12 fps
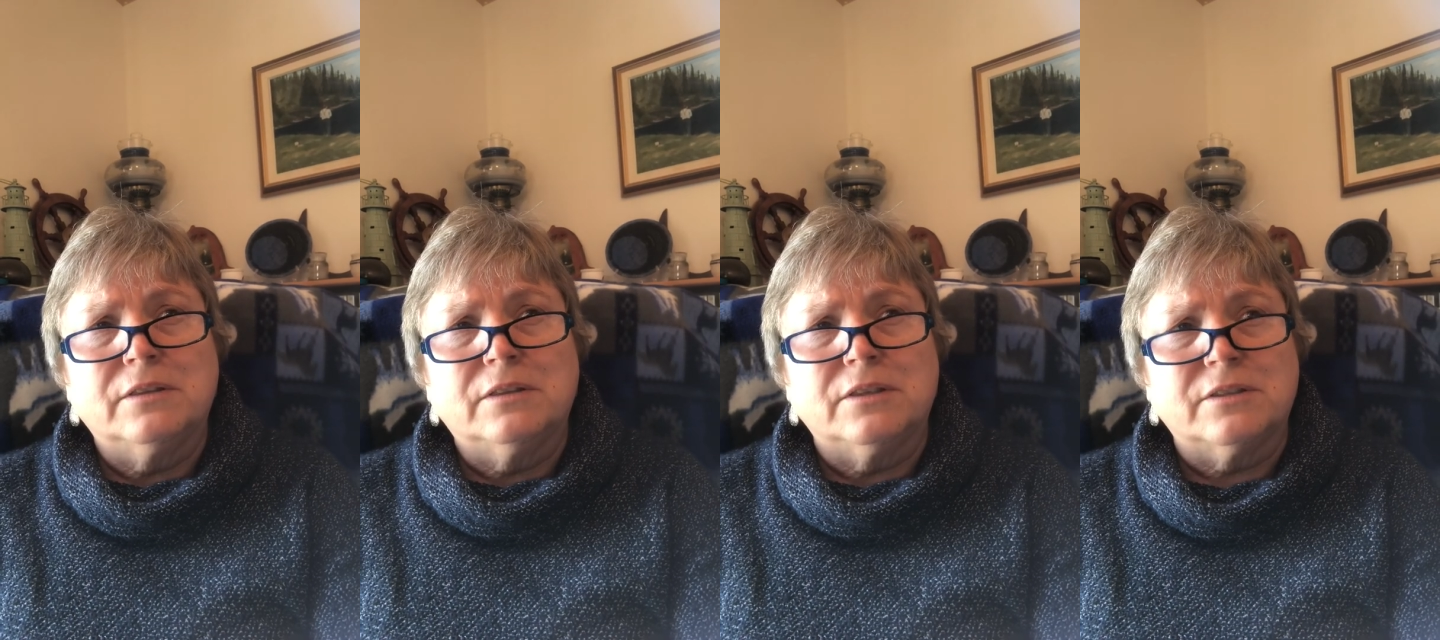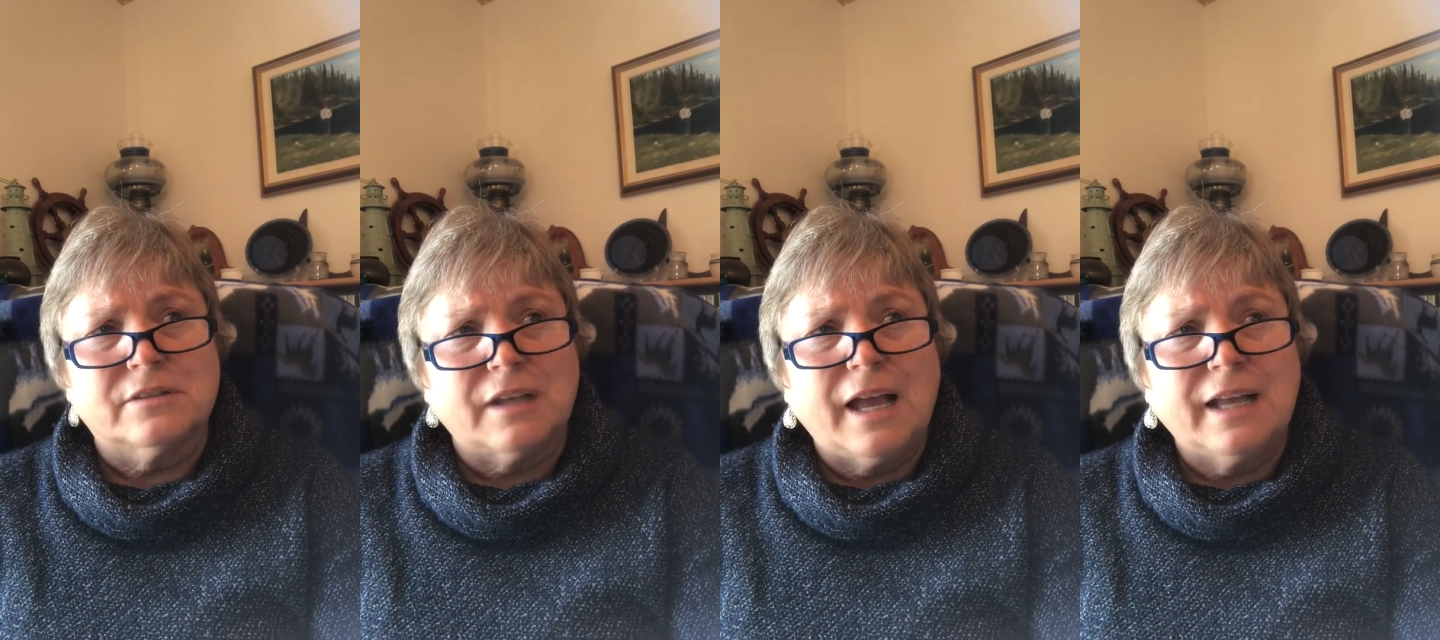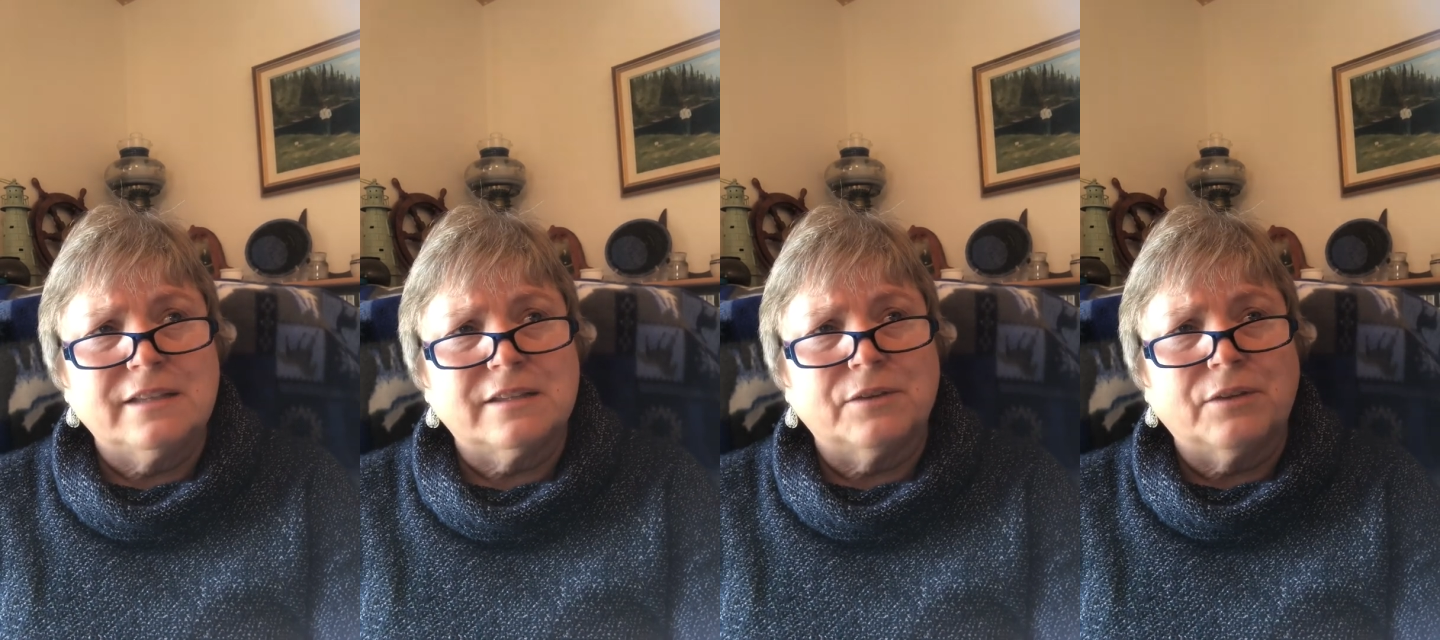the
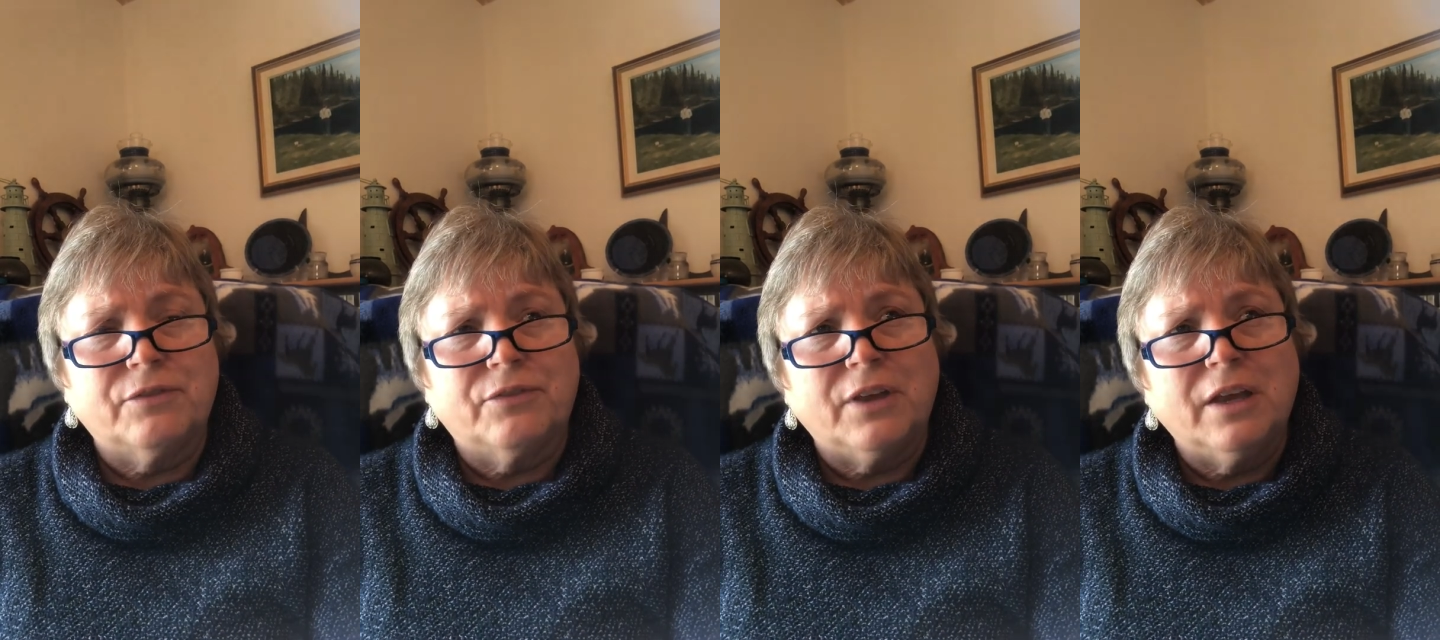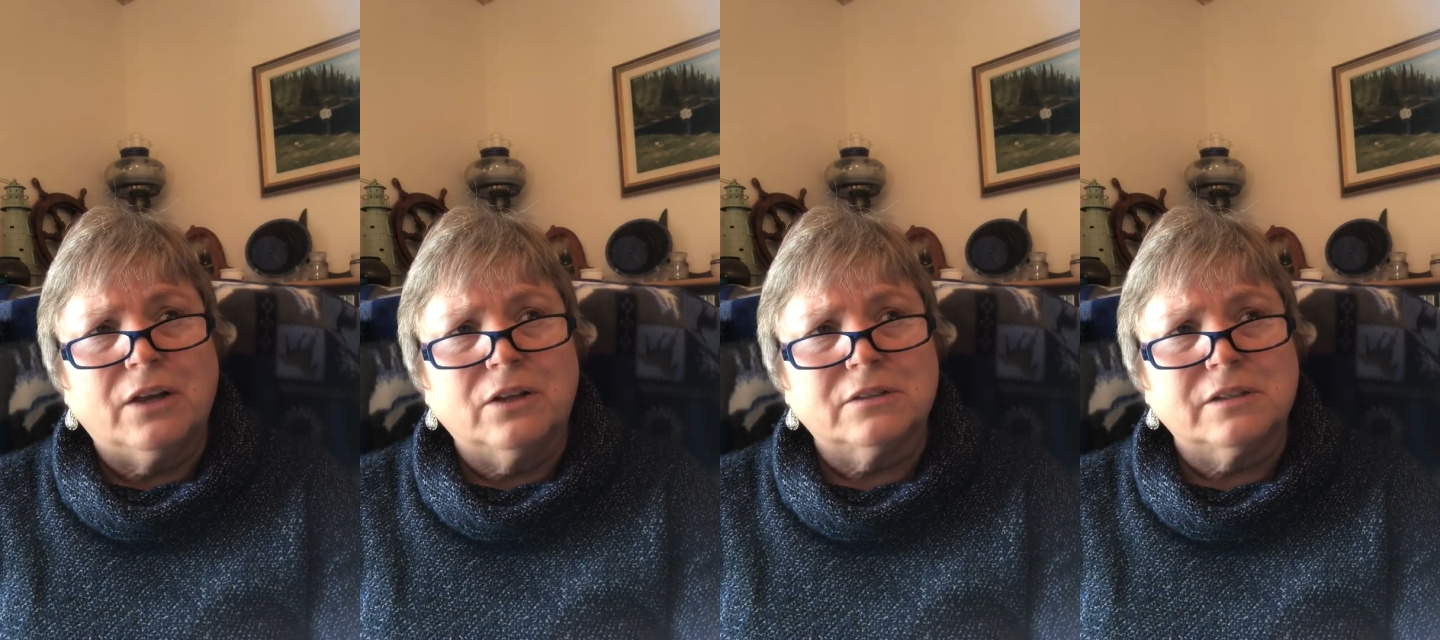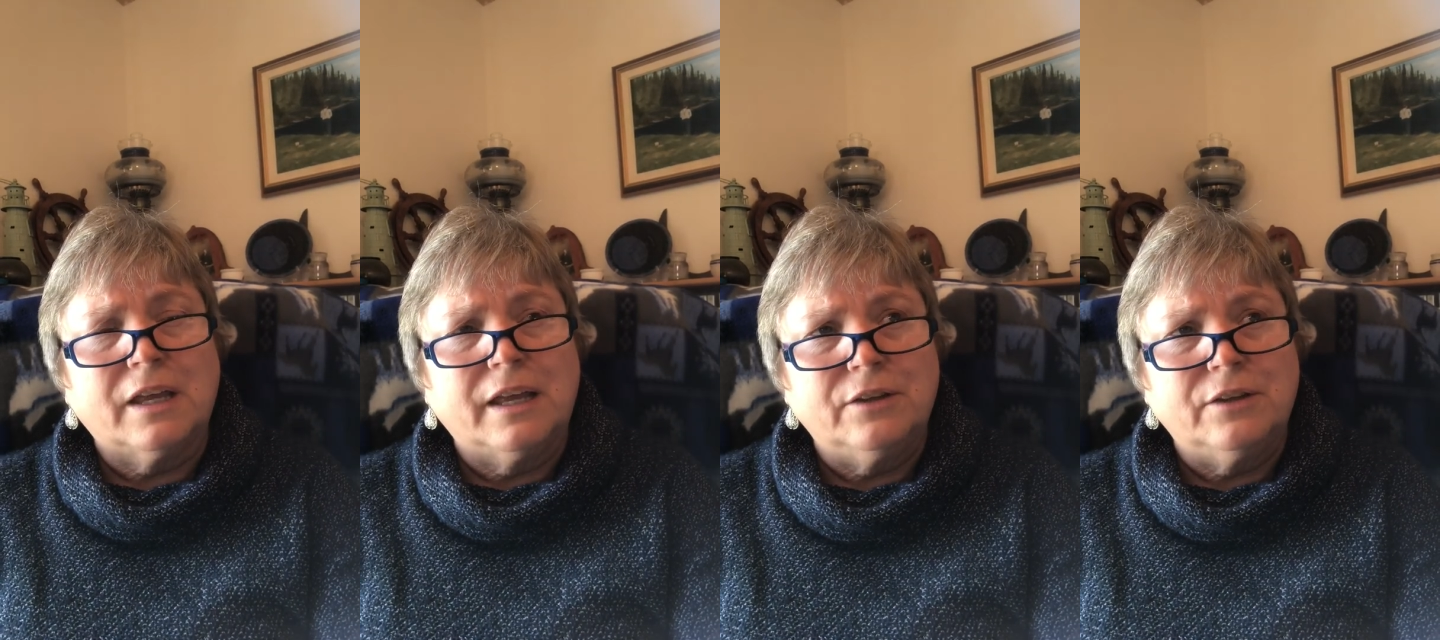sides of the field